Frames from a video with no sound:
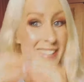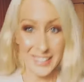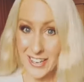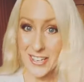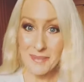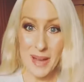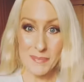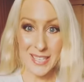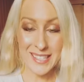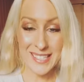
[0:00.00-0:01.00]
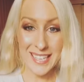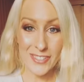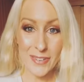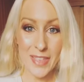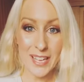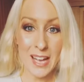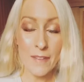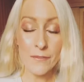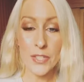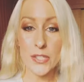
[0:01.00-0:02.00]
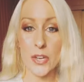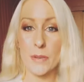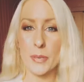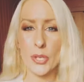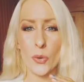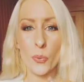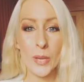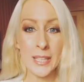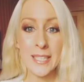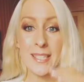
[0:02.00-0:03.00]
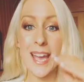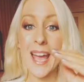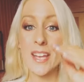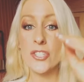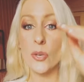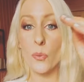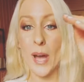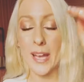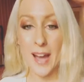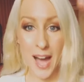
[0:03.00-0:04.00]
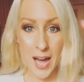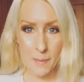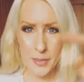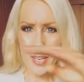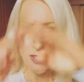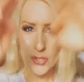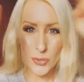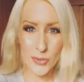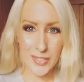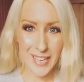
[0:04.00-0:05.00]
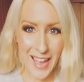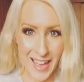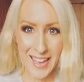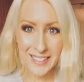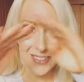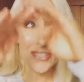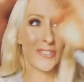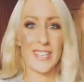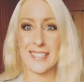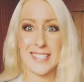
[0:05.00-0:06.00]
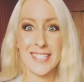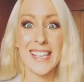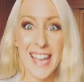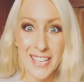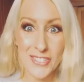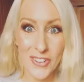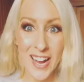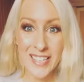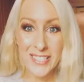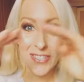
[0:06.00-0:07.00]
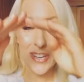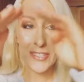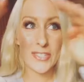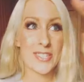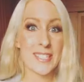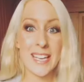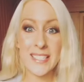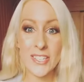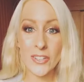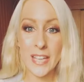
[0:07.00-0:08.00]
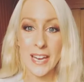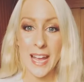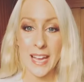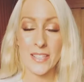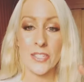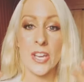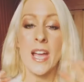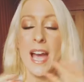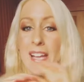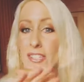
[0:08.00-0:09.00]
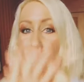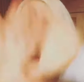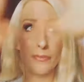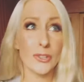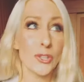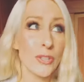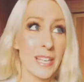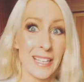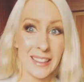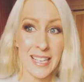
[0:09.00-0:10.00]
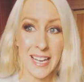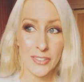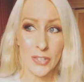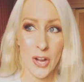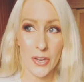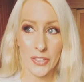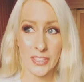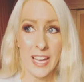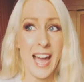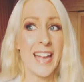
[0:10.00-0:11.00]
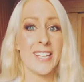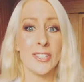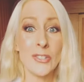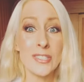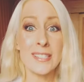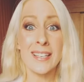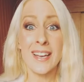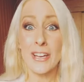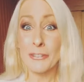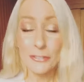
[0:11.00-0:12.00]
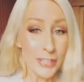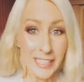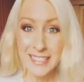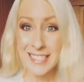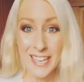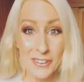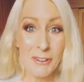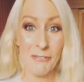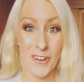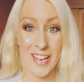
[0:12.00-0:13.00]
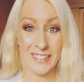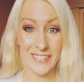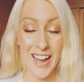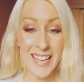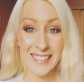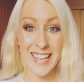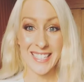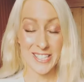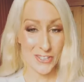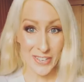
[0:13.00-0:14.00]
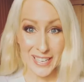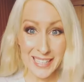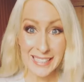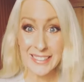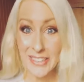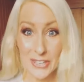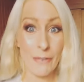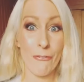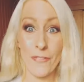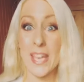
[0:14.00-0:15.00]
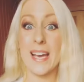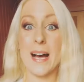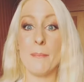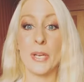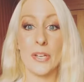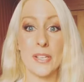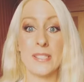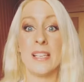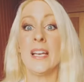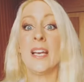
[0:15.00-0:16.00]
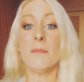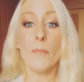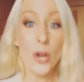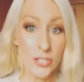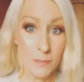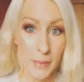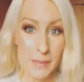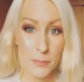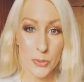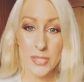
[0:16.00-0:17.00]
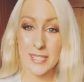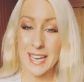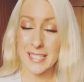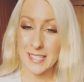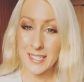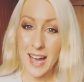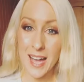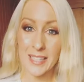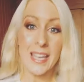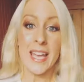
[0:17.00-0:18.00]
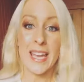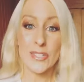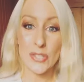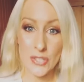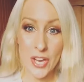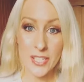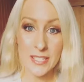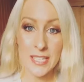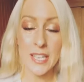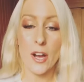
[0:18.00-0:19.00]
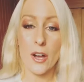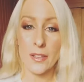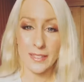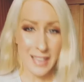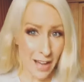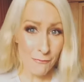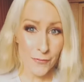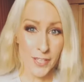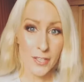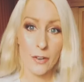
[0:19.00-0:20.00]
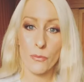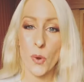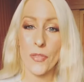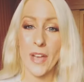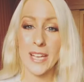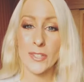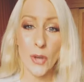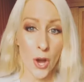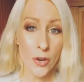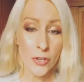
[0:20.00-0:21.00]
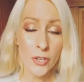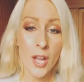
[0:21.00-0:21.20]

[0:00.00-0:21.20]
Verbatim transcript: you know, you might be in the center of that comfort zone, but you're willing to edge your way up to the out to the to the edge, right? To and you're standing on that edge and you're looking at the unknown and it looks freaking terrifying, right? Like you're in a lot of fear because most people stay stuck in certainty and comfort of what they know